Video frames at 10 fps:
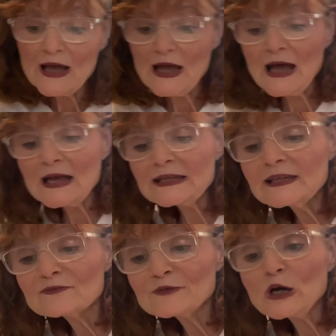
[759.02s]
I
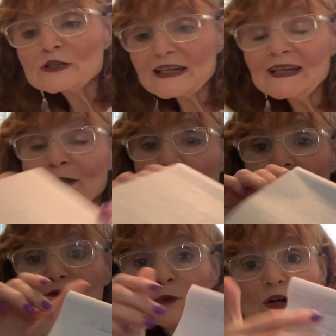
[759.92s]
can't fault anyone
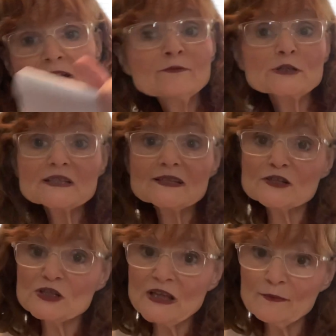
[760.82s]
for whatever
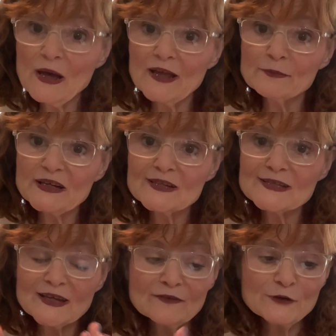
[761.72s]
decision they make, because
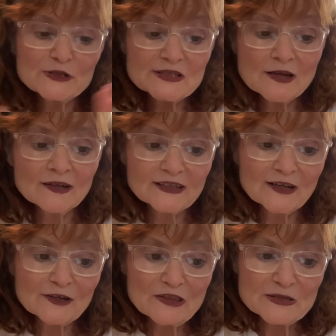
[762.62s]
if you decide to go
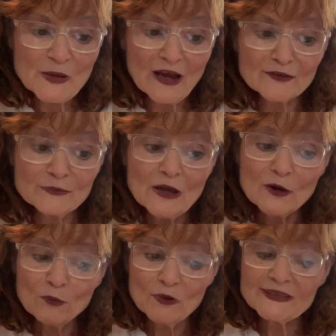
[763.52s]
down this path,
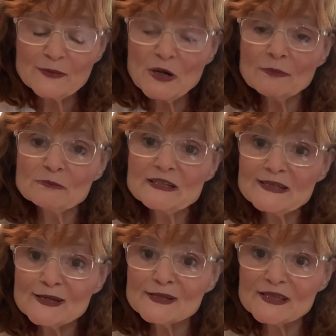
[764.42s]
what that probably
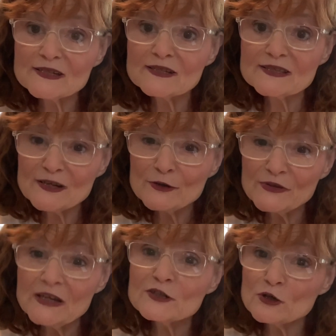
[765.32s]
says is there are
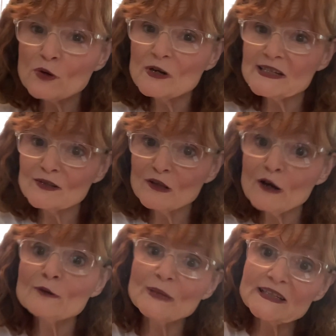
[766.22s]
things you're going to
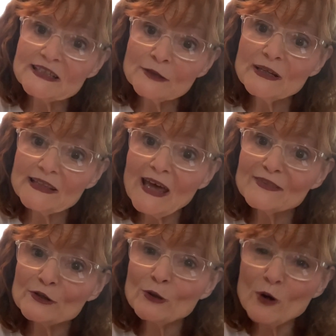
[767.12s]
learn by doing that
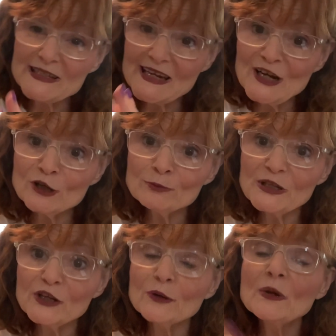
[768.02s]
are going to help
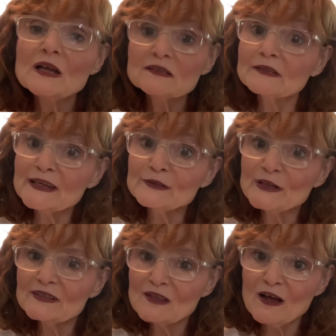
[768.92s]
you later
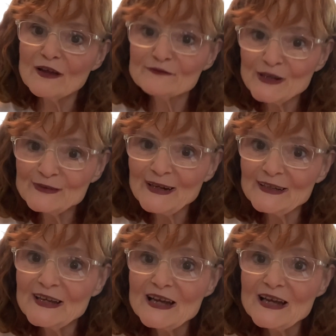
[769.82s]
in life, okay?